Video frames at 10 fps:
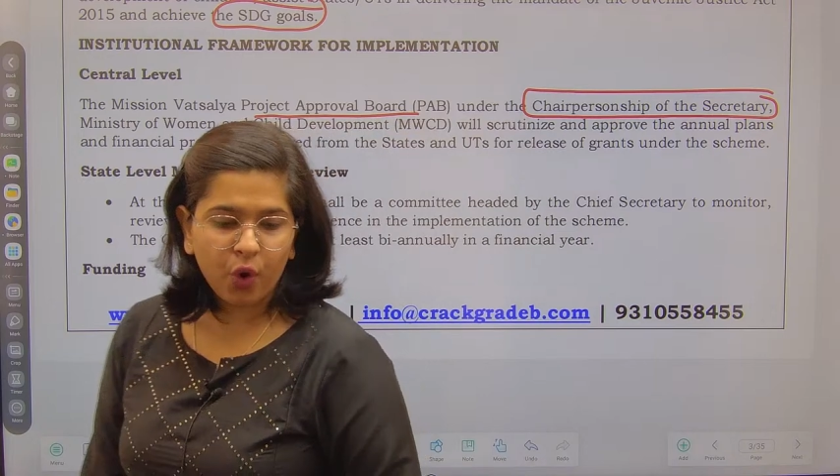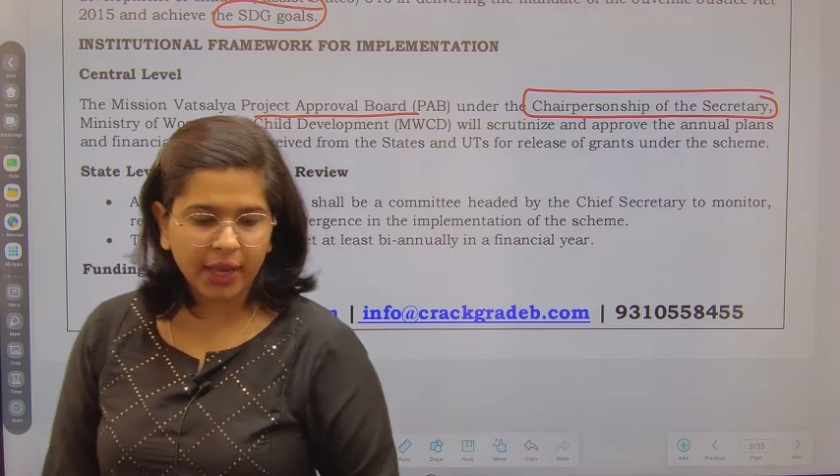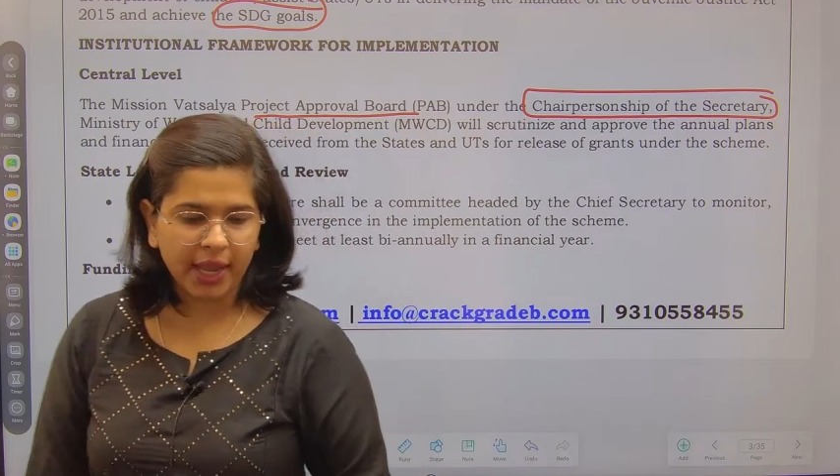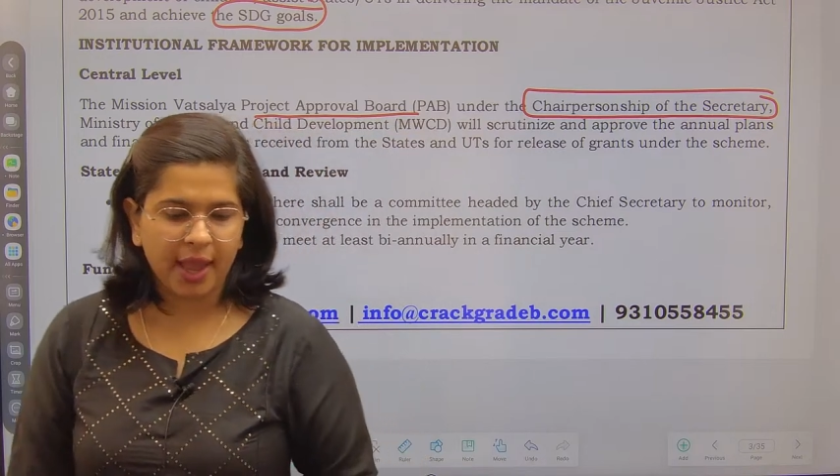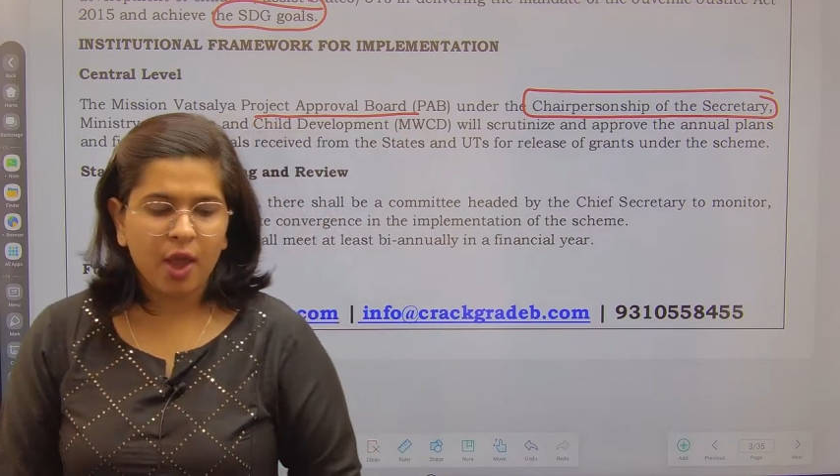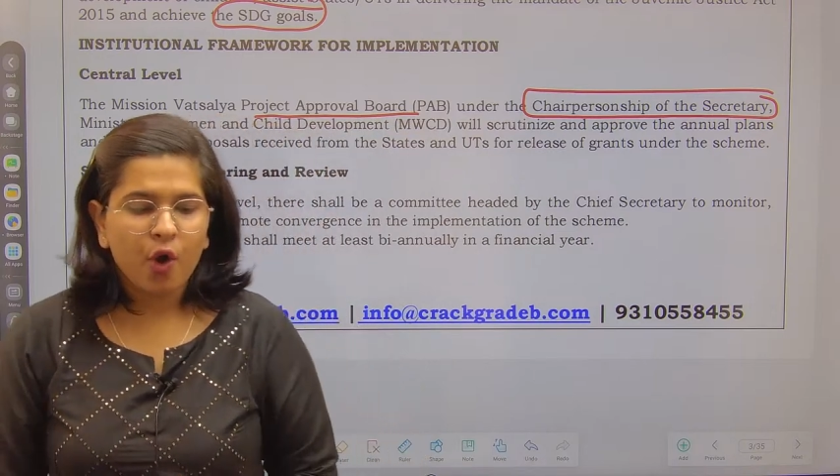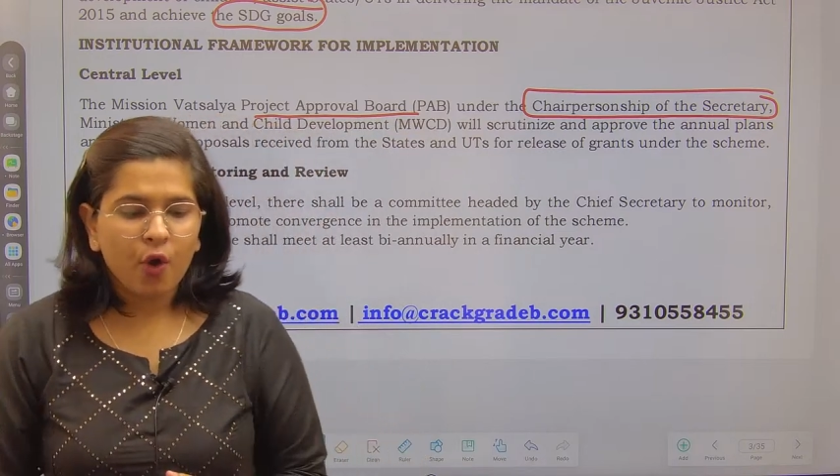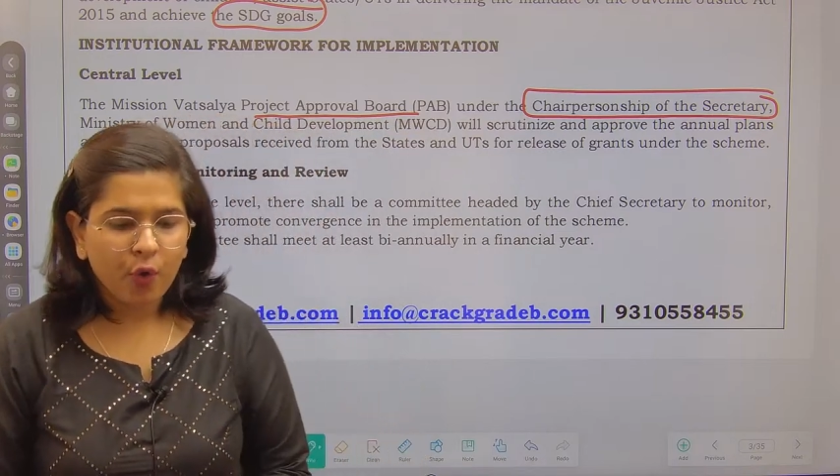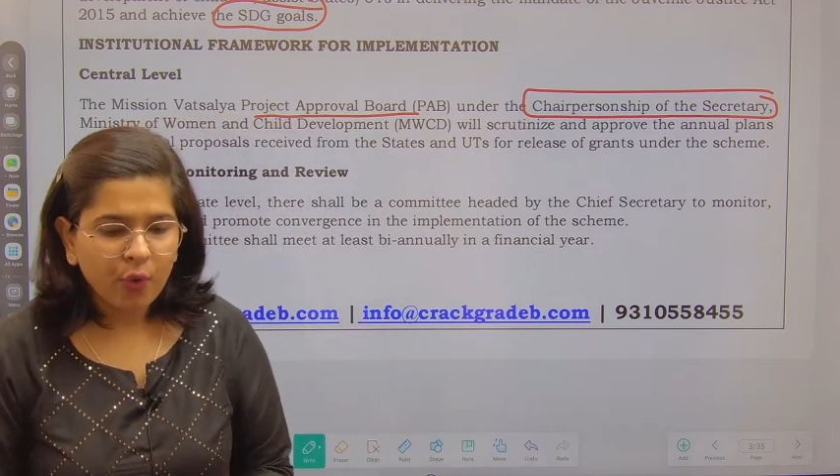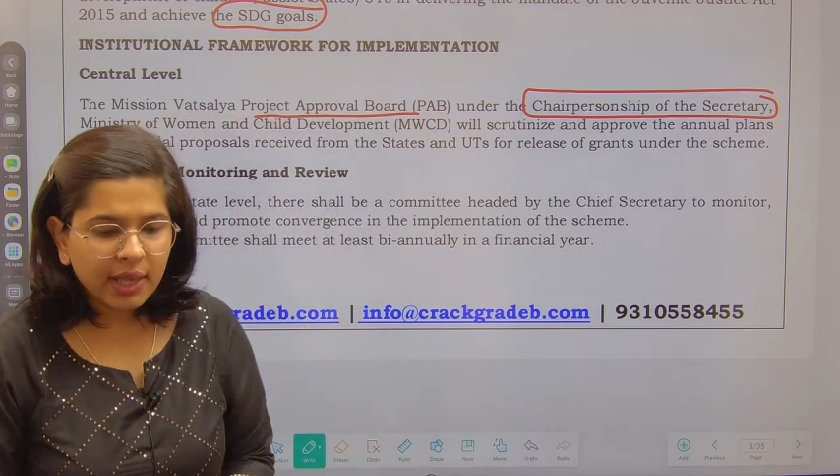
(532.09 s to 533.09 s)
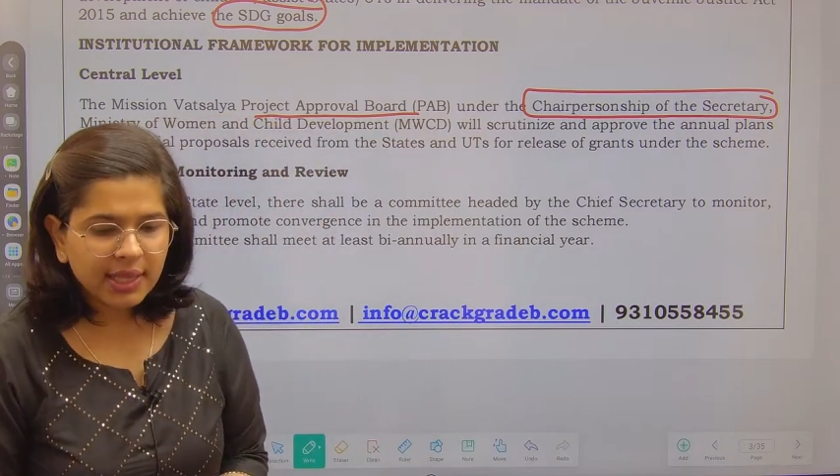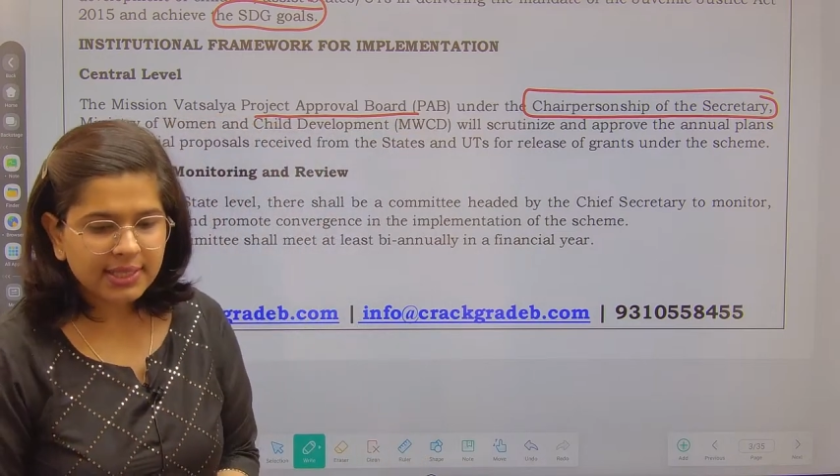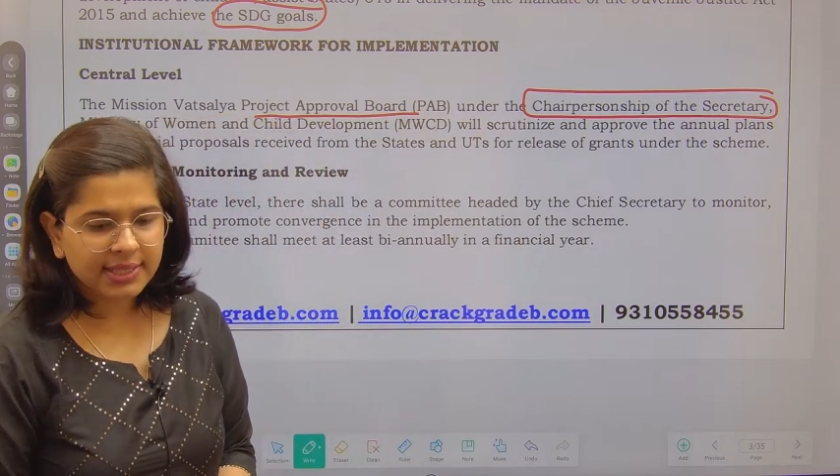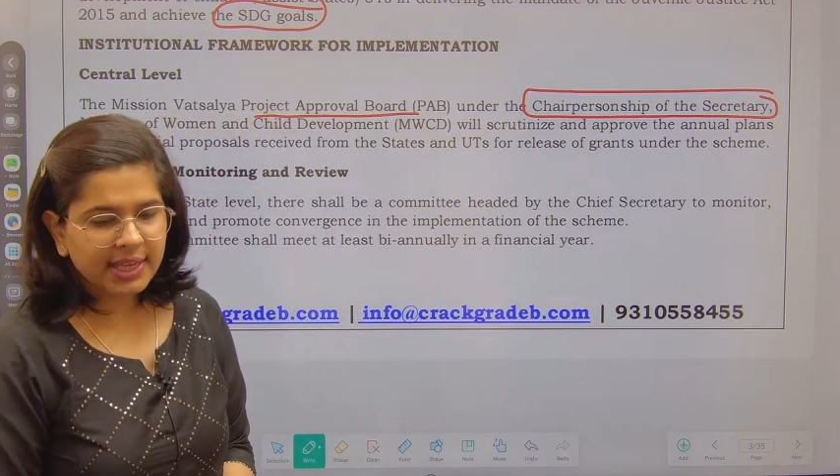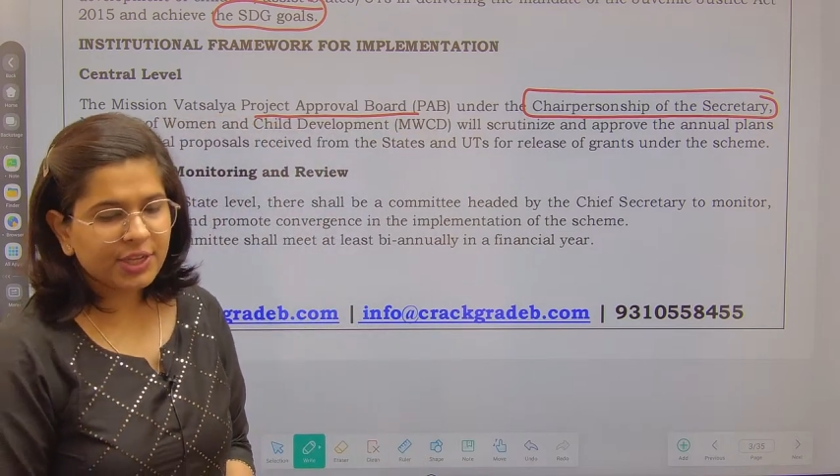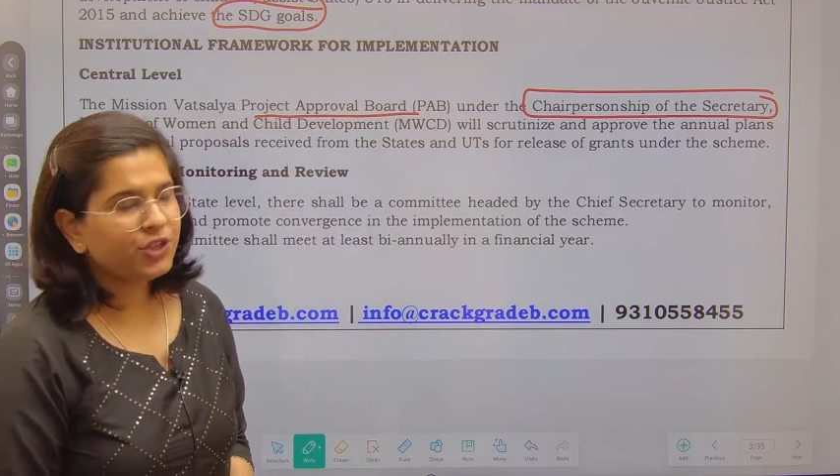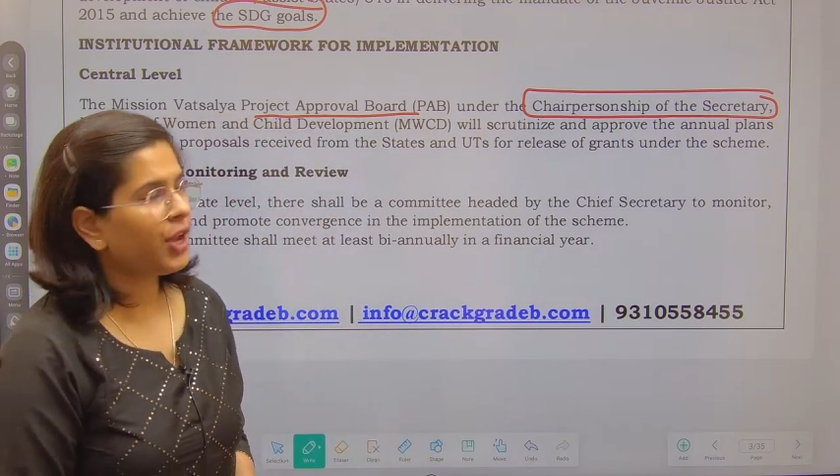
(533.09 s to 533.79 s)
okay, who is the